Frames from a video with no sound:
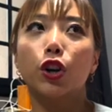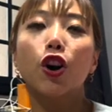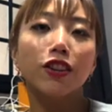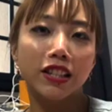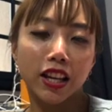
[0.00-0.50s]

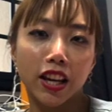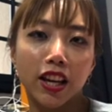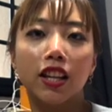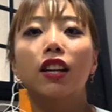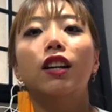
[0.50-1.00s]

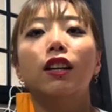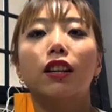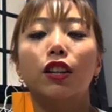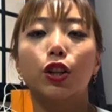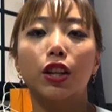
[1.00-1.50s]
content,
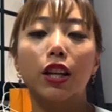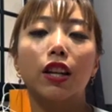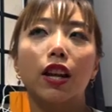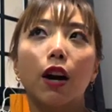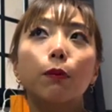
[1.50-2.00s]
it
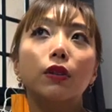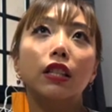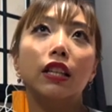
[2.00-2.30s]
helps